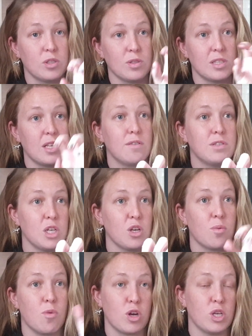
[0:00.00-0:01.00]
So instead of seeing
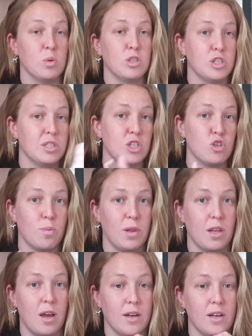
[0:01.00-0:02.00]
your mark, you'll just see
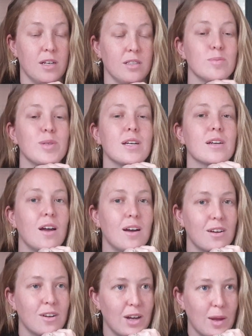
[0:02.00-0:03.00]
999 and it'll be like,
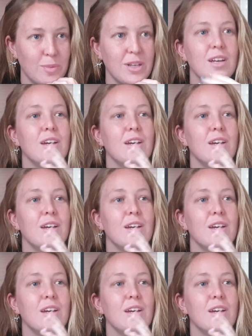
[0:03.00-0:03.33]
oh crap.